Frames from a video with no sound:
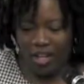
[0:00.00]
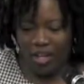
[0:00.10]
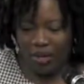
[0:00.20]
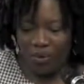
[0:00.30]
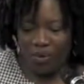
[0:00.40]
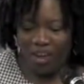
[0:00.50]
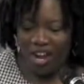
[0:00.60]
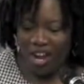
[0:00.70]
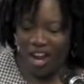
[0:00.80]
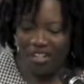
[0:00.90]

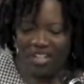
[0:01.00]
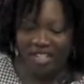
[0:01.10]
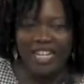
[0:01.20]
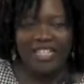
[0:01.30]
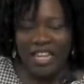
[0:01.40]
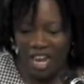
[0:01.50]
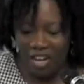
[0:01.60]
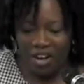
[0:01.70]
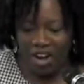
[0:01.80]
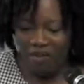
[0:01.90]
You are the
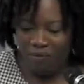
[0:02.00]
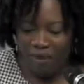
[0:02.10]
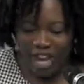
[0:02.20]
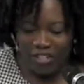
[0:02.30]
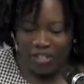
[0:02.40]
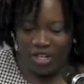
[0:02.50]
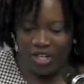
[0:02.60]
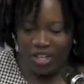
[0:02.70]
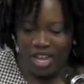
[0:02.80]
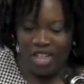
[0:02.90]
dictator of
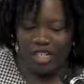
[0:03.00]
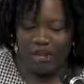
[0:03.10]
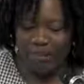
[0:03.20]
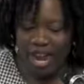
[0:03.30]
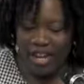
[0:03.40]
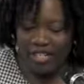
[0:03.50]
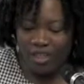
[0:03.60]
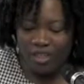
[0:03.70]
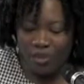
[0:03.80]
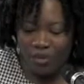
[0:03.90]
fashion,
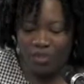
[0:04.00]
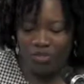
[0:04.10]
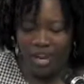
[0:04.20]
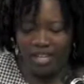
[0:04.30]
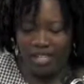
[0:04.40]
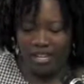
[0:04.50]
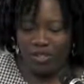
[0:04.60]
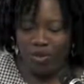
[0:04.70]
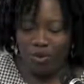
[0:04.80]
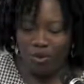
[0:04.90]
demand loose
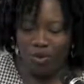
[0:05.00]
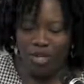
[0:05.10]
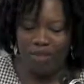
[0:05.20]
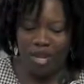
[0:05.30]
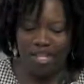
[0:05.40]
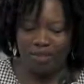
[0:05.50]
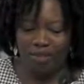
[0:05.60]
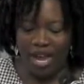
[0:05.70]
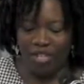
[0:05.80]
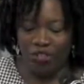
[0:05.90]
dresses, roomy
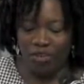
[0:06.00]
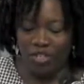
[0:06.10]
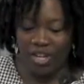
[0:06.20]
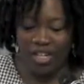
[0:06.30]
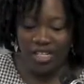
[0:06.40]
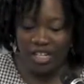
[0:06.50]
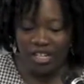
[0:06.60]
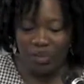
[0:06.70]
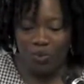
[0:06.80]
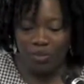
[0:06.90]
waistbands,
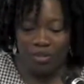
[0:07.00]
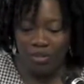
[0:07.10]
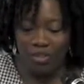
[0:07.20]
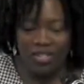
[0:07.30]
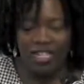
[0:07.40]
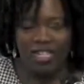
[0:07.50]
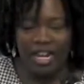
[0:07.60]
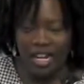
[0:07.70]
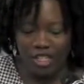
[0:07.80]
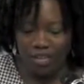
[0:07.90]
rejecting swimsuits
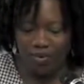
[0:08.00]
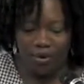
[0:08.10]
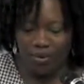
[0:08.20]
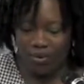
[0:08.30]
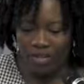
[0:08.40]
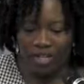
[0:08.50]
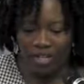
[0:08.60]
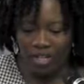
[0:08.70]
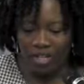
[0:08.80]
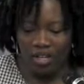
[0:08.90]
that
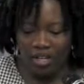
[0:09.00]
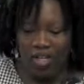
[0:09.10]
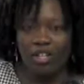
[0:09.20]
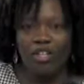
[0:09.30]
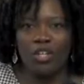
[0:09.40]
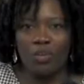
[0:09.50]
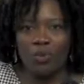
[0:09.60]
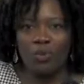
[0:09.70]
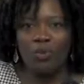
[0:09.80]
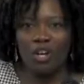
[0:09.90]
expose.
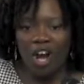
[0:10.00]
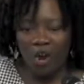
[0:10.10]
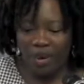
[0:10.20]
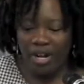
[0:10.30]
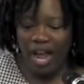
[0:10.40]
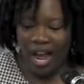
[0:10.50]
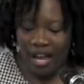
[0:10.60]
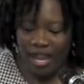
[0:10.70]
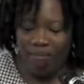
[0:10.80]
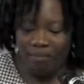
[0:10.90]
You are what
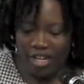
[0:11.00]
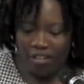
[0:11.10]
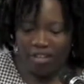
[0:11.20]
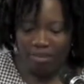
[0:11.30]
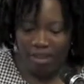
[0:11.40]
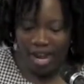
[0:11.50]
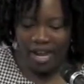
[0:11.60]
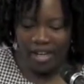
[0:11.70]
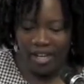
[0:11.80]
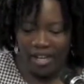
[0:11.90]
I am measured
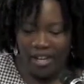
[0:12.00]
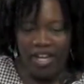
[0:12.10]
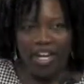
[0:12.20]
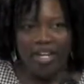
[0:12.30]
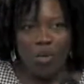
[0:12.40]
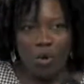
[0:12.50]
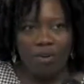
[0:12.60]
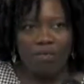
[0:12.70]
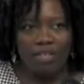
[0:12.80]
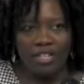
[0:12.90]
by, in
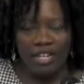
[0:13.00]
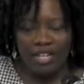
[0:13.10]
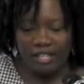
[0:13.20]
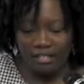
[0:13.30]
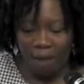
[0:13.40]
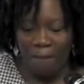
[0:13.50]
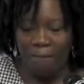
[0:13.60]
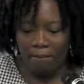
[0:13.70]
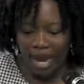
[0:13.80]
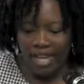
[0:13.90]
your fullness,
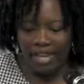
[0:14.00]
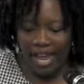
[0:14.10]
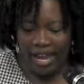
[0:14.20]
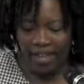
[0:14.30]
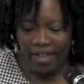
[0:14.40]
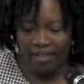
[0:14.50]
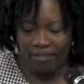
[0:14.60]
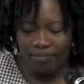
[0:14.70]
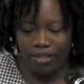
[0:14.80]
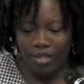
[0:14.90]
my lack.
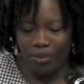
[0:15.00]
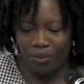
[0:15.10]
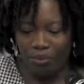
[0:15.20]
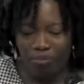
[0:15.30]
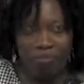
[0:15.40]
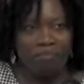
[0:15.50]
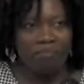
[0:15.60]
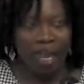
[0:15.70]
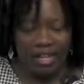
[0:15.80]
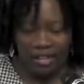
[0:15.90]
you
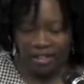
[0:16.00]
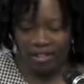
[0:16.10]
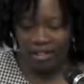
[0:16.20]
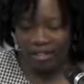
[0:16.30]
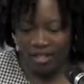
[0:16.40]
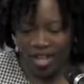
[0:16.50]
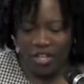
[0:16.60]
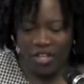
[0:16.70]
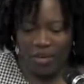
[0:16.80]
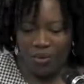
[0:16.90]
melon,
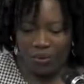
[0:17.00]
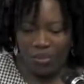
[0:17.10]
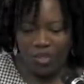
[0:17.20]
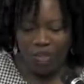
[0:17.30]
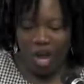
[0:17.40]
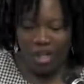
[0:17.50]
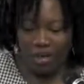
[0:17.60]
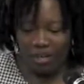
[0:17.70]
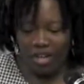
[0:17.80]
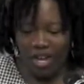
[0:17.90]
you
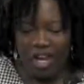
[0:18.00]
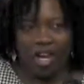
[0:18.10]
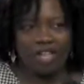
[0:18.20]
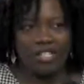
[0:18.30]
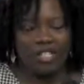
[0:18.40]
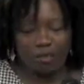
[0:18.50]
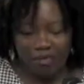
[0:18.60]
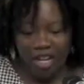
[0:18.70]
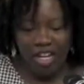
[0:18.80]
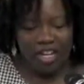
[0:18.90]
swallowed,
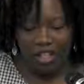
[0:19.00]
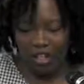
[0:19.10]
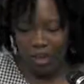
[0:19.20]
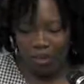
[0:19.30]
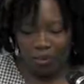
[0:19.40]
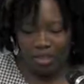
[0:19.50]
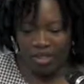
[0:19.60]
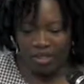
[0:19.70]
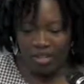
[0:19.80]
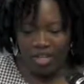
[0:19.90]
unspinning globe.
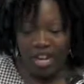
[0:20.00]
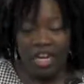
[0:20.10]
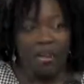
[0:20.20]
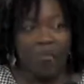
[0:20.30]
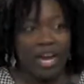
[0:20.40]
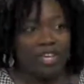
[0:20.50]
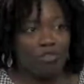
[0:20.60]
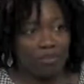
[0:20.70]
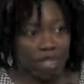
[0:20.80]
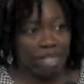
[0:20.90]
In my
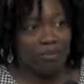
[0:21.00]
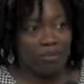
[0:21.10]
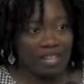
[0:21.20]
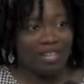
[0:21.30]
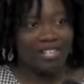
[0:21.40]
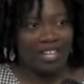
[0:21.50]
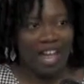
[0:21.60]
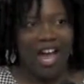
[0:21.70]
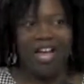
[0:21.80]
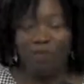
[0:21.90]
dreams,
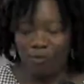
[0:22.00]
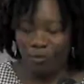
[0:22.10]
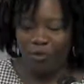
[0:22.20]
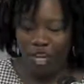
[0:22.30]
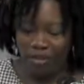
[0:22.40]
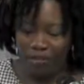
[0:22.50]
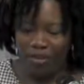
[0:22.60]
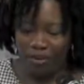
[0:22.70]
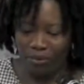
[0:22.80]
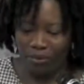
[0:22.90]
I am free of
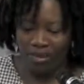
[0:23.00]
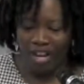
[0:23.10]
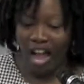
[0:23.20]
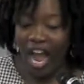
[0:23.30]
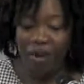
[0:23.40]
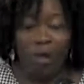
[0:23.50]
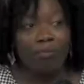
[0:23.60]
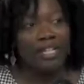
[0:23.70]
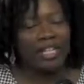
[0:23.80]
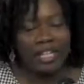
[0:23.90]
you. I
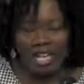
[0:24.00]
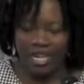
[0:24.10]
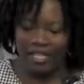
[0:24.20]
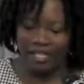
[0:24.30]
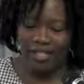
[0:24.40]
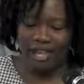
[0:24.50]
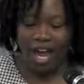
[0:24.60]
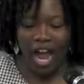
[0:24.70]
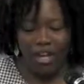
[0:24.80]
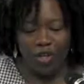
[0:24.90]
wear bikinis,
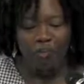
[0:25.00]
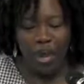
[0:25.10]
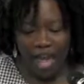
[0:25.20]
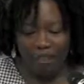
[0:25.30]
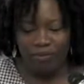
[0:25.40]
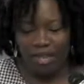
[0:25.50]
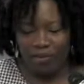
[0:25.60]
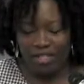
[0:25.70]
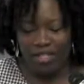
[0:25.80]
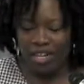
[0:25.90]
I do
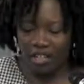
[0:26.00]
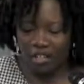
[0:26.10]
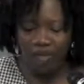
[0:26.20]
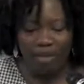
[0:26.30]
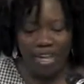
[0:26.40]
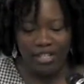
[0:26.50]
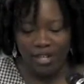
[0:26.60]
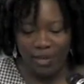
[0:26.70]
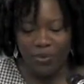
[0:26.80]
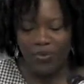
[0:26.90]
backflips, touch my
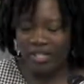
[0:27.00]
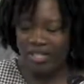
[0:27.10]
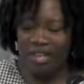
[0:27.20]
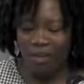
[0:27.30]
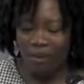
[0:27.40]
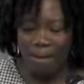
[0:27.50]
toes.